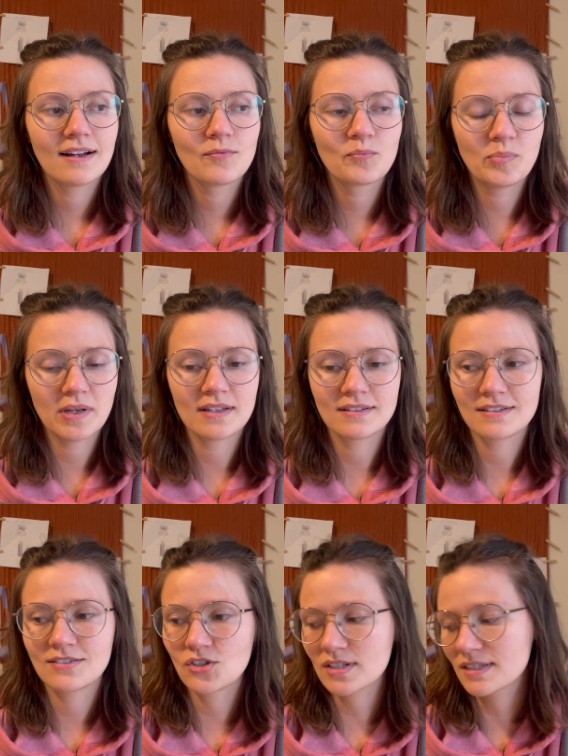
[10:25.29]
been
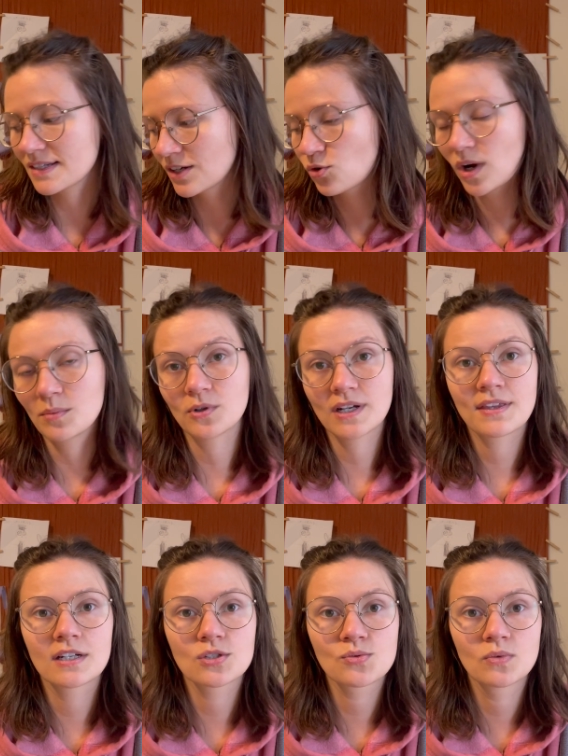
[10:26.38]
just incredible. I think
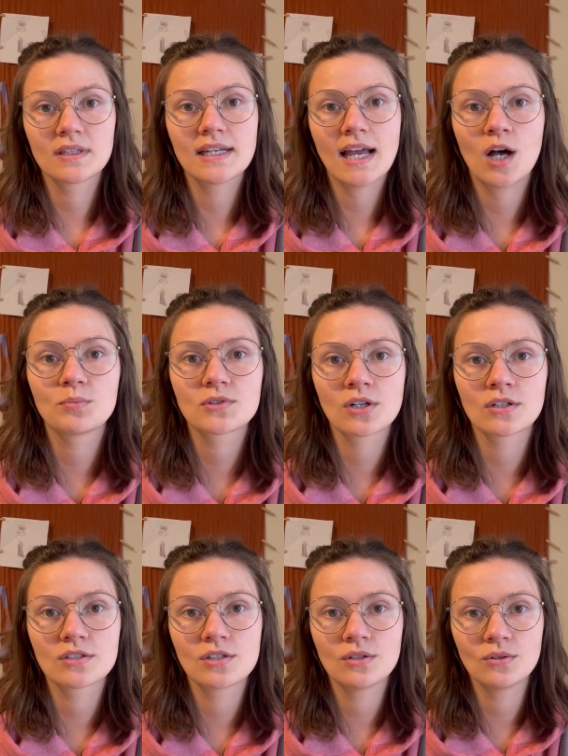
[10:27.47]
it's really helped her
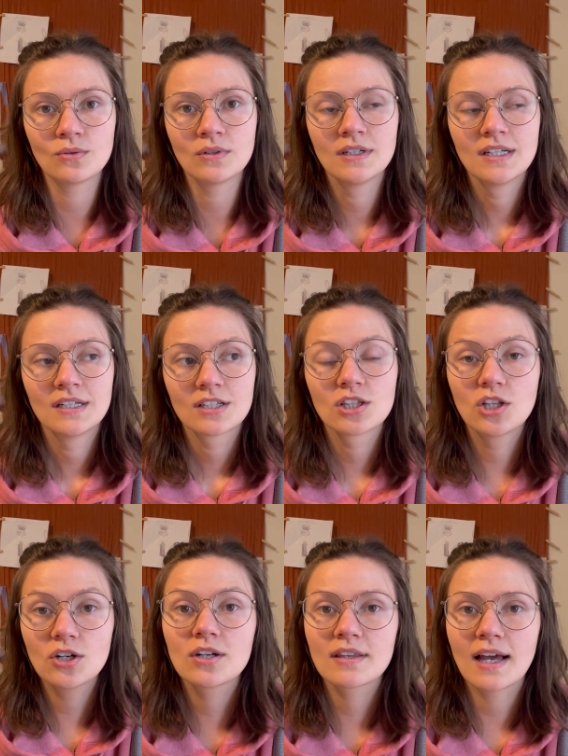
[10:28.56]
to
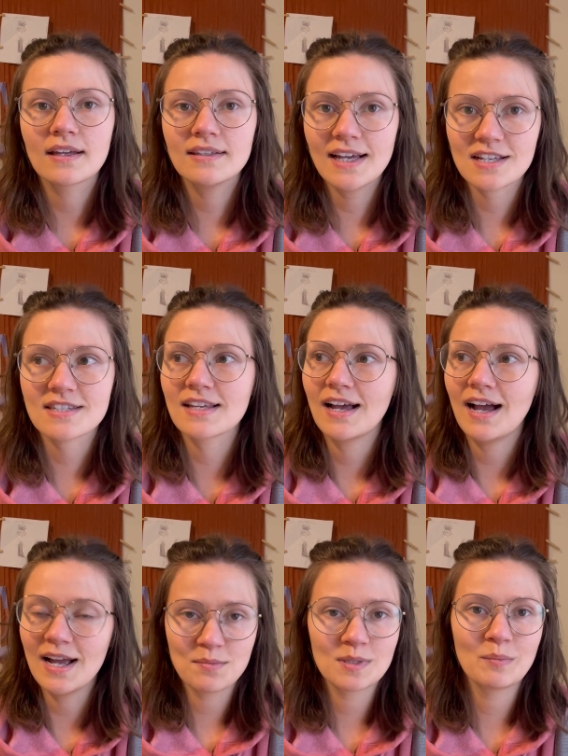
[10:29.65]
learn that, yes, I
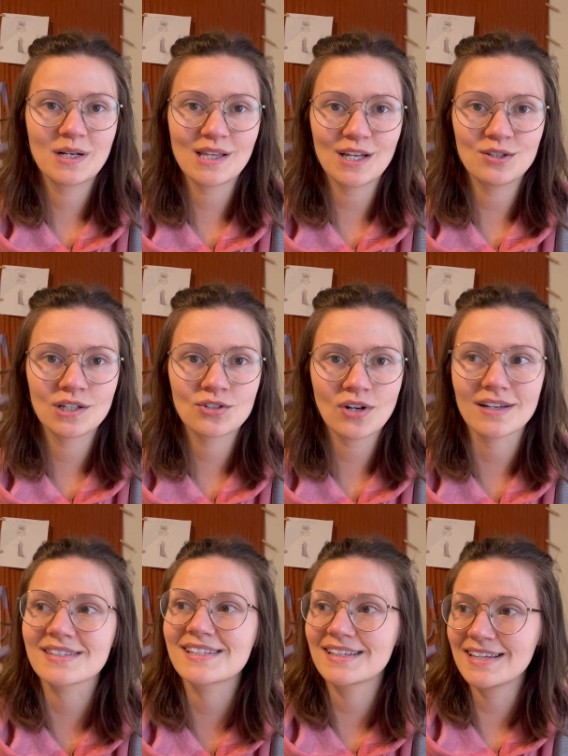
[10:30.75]
am somebody that you can
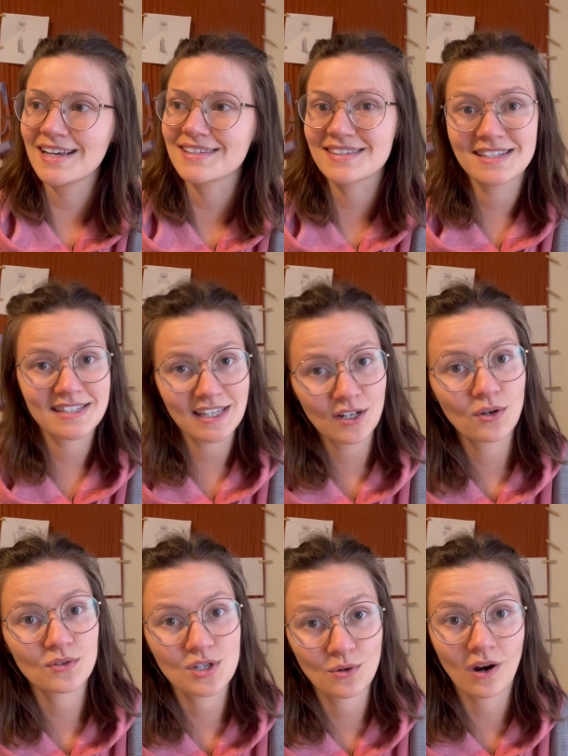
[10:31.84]
trust. Yes, these
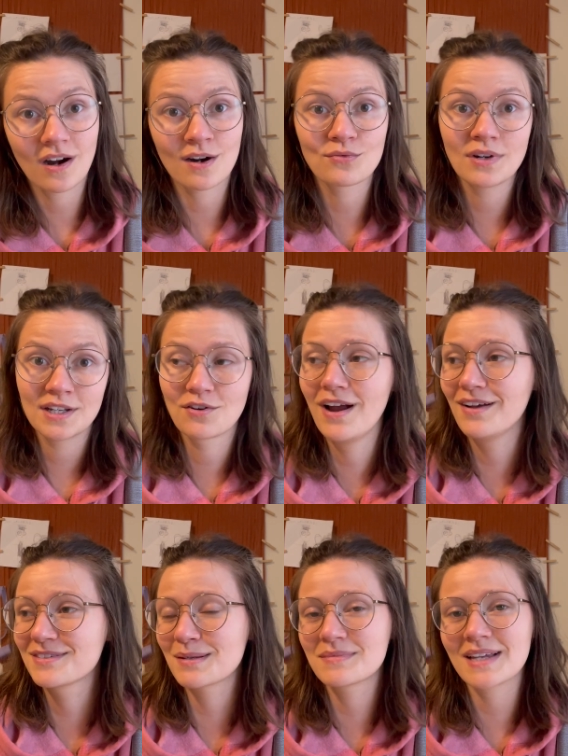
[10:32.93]
kiddos who are running around
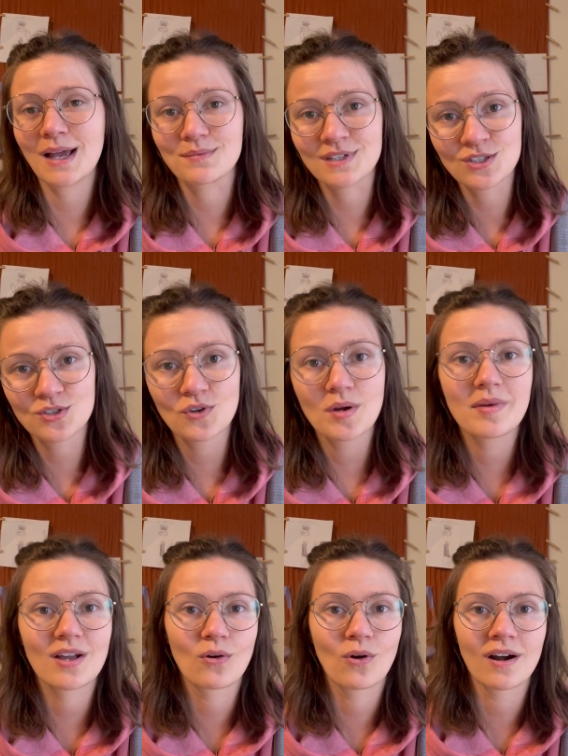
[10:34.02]
sometimes and
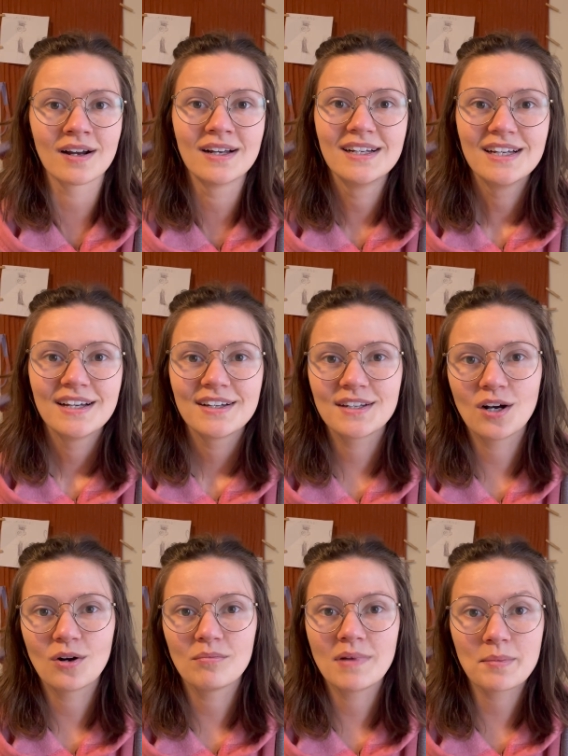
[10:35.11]
screaming, or, you
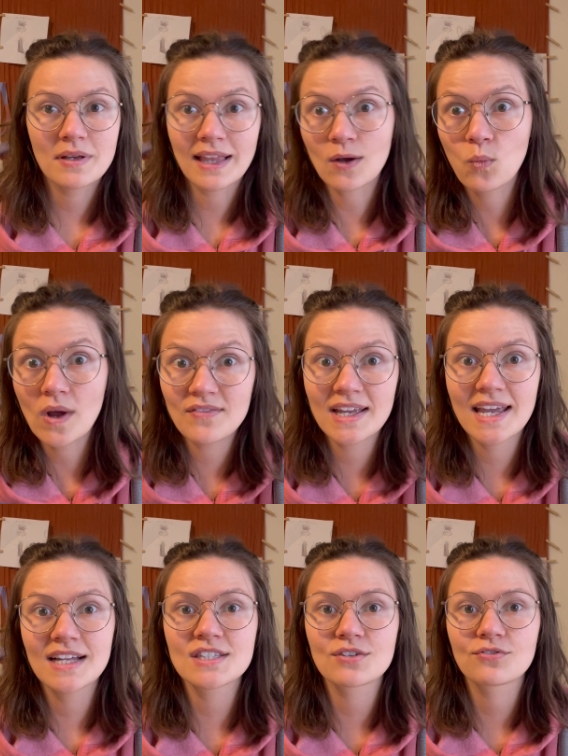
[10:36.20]
know, maybe like waving
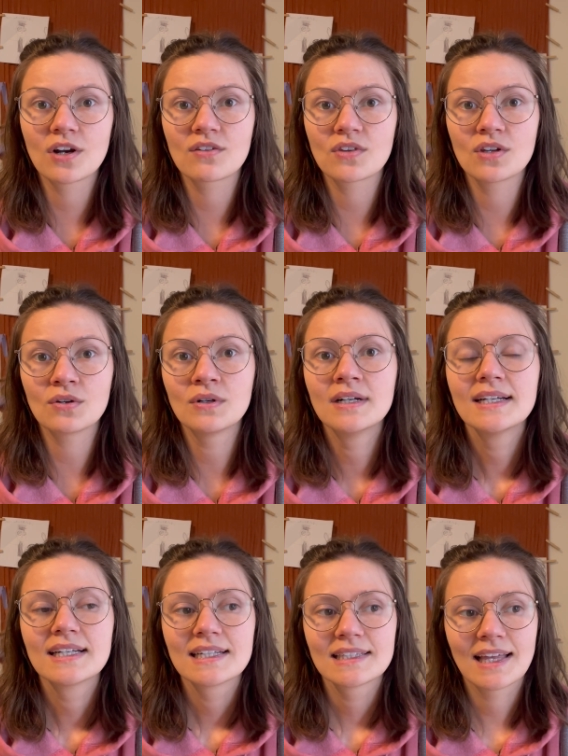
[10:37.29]
hands in front of you,
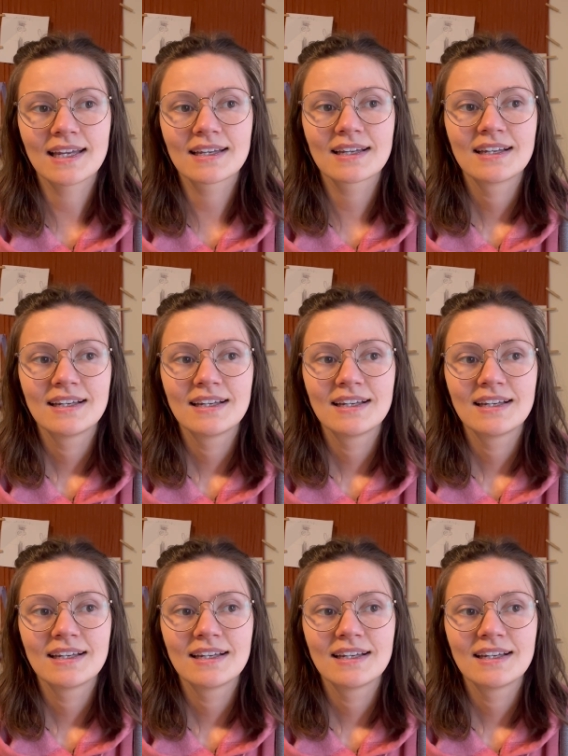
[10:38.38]
like